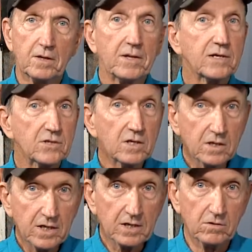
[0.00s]
That's
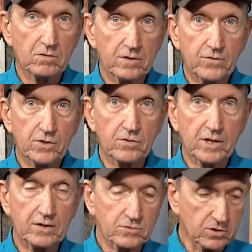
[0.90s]
illegal if you do
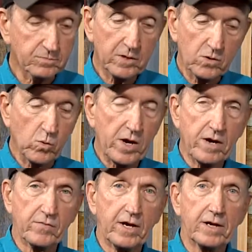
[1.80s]
that. So just be aware
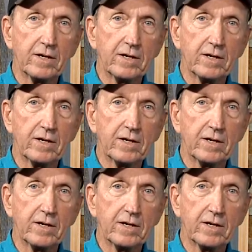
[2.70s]
of that.